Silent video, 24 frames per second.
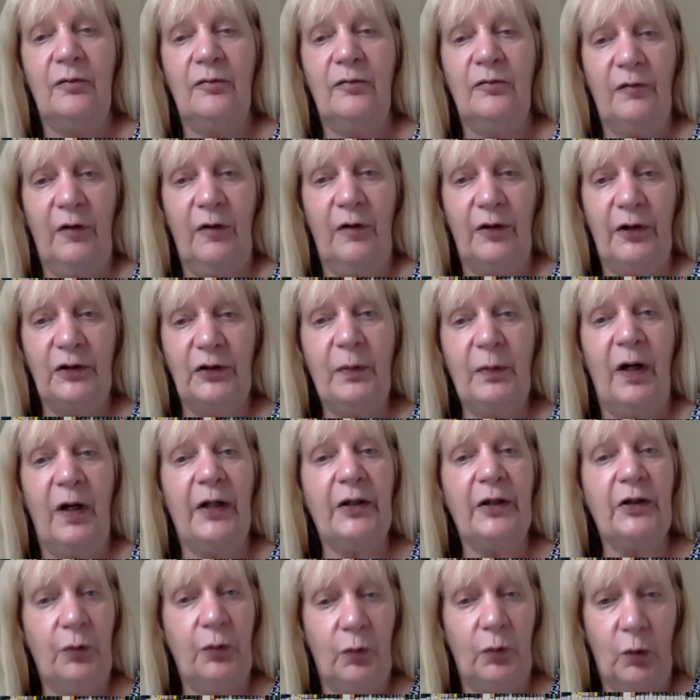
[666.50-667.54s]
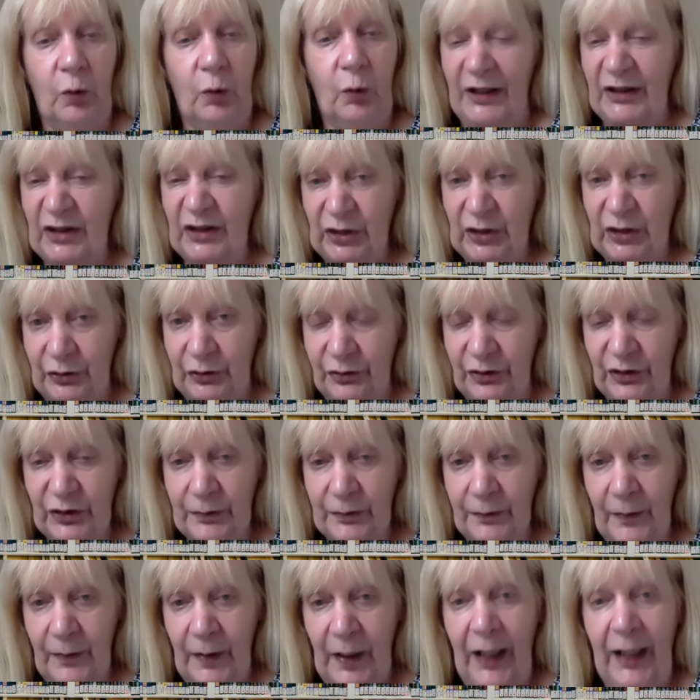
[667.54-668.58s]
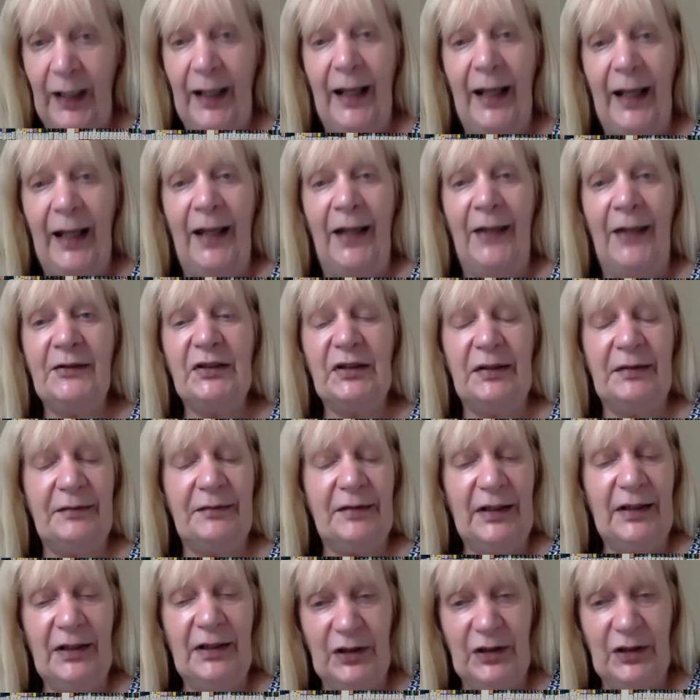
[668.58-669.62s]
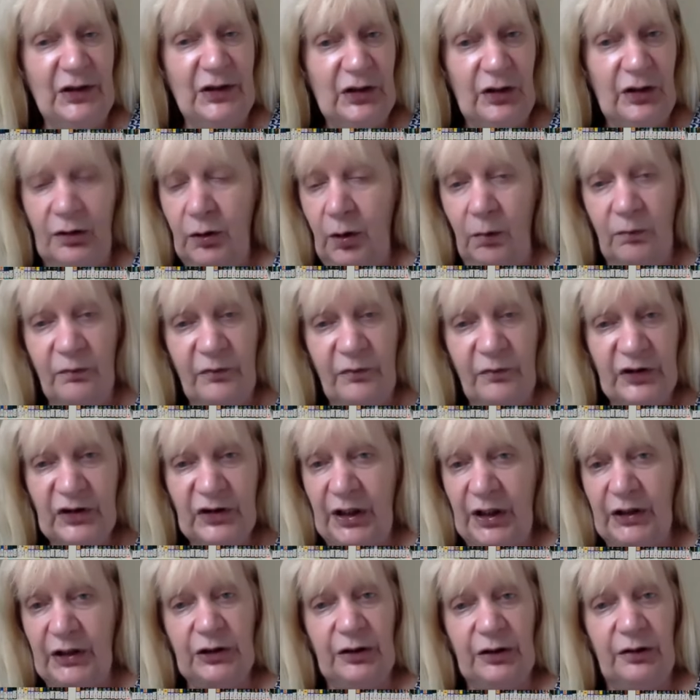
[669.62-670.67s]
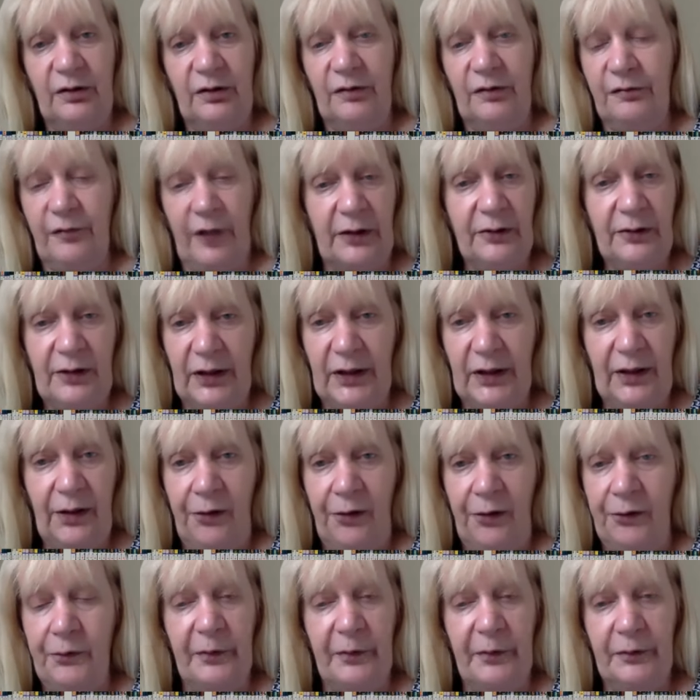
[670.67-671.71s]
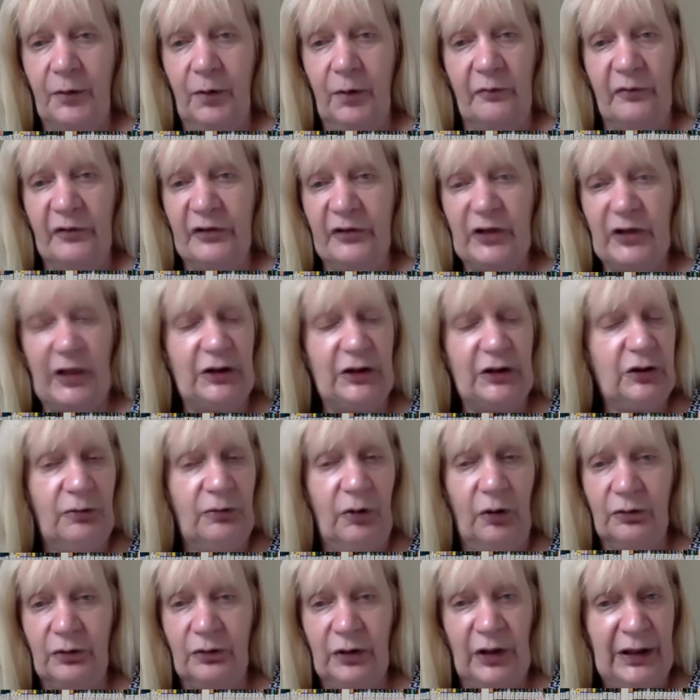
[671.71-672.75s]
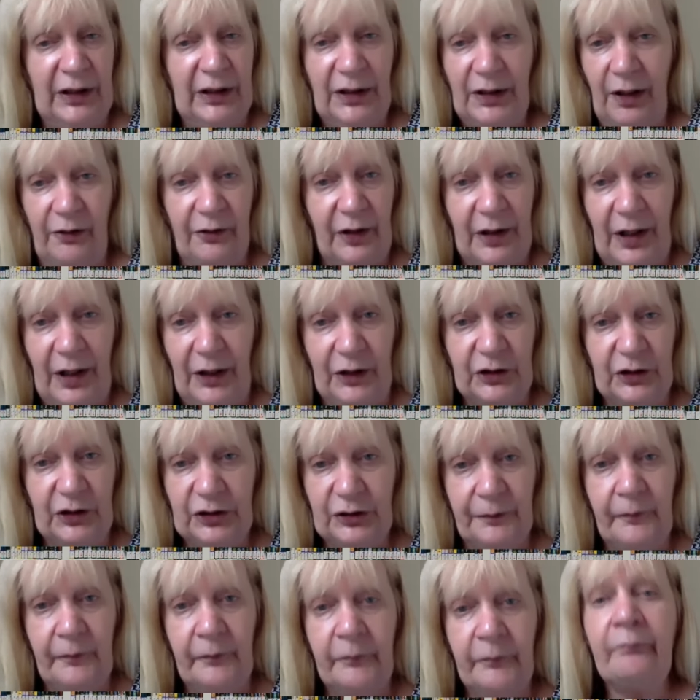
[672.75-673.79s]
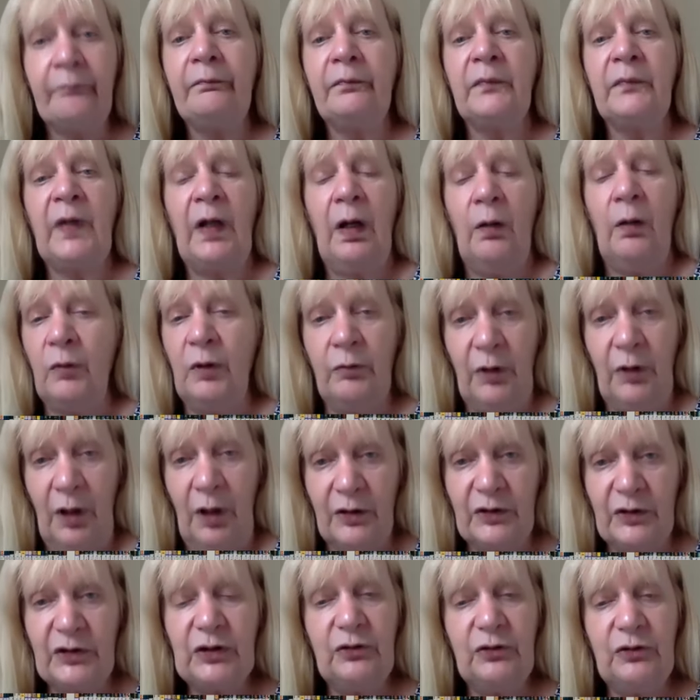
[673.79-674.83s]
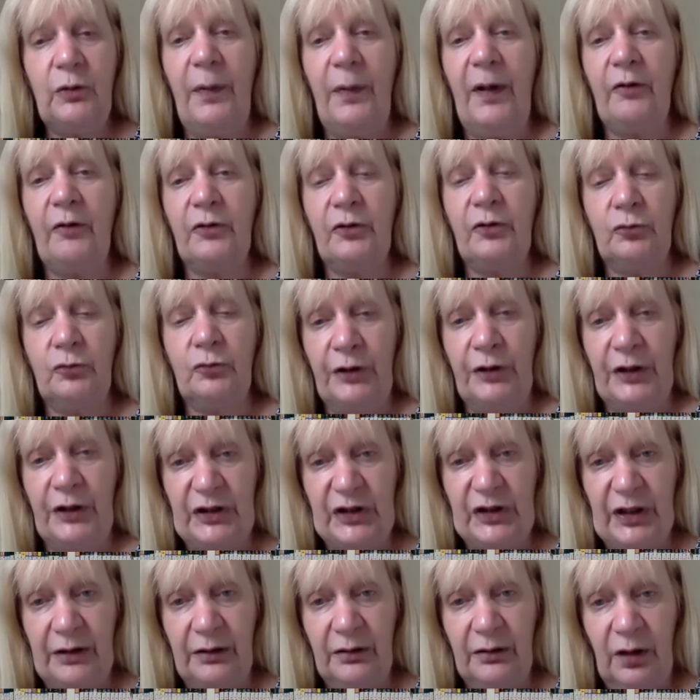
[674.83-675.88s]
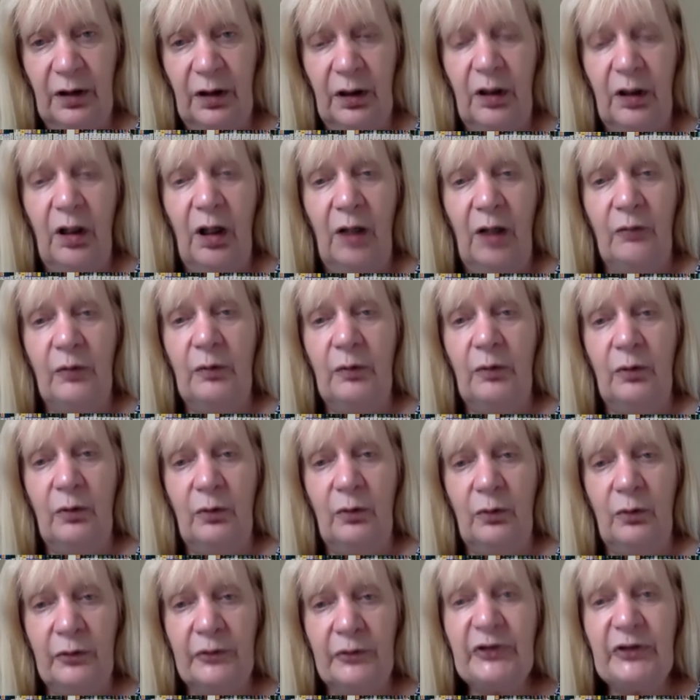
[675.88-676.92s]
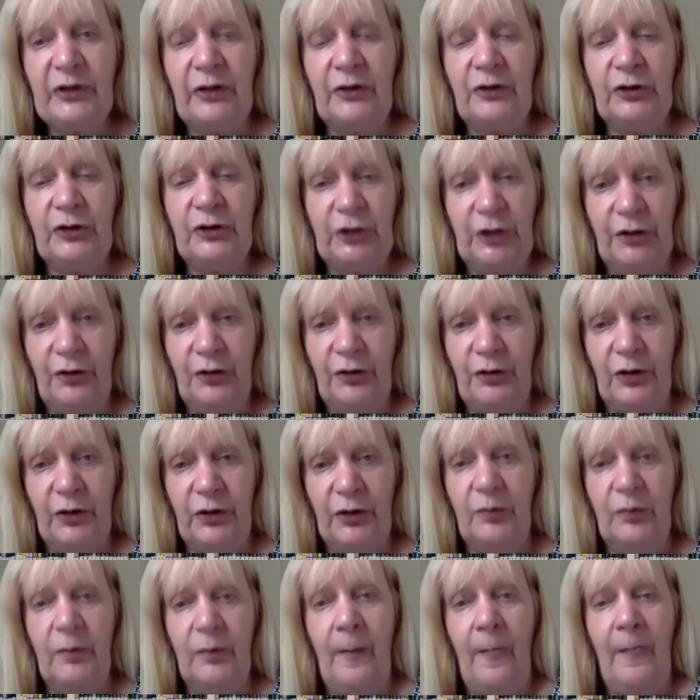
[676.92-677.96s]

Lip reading: followed by your questions. And it is a conversation, a friendly, open conversation, not an interrogation. And we will ask you about your reading. And we will also show you